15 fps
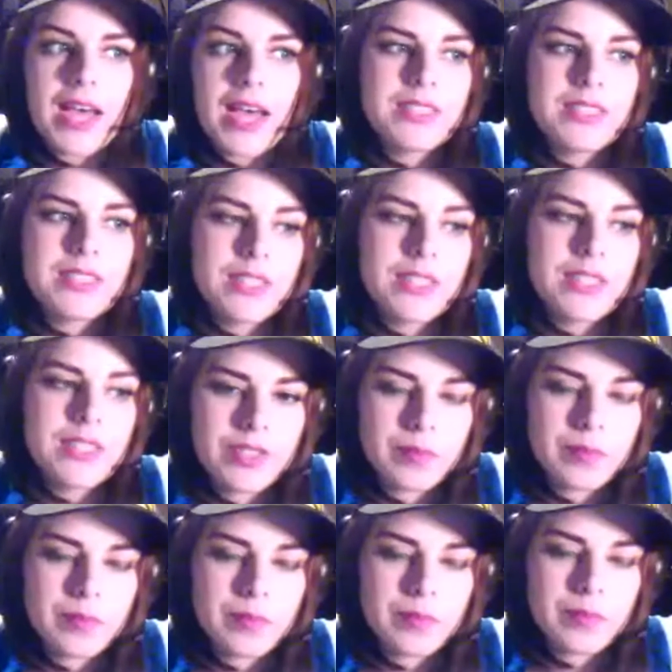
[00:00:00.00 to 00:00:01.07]
a
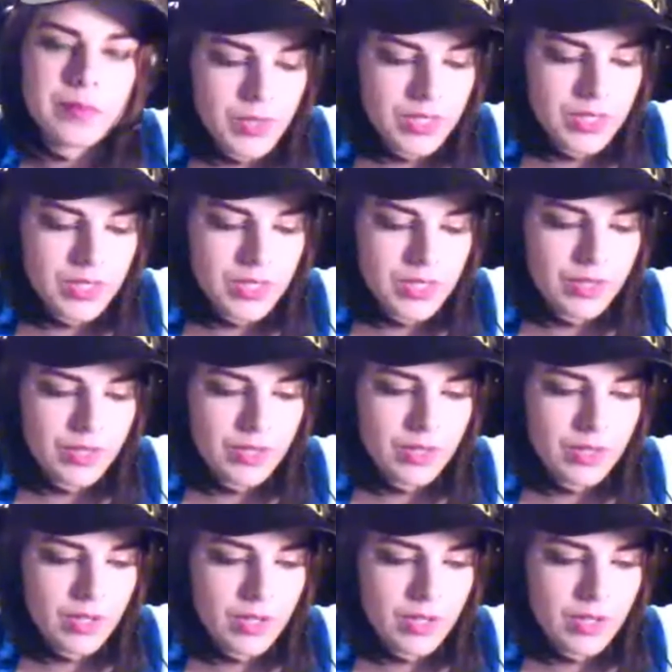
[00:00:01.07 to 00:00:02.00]
distinction between the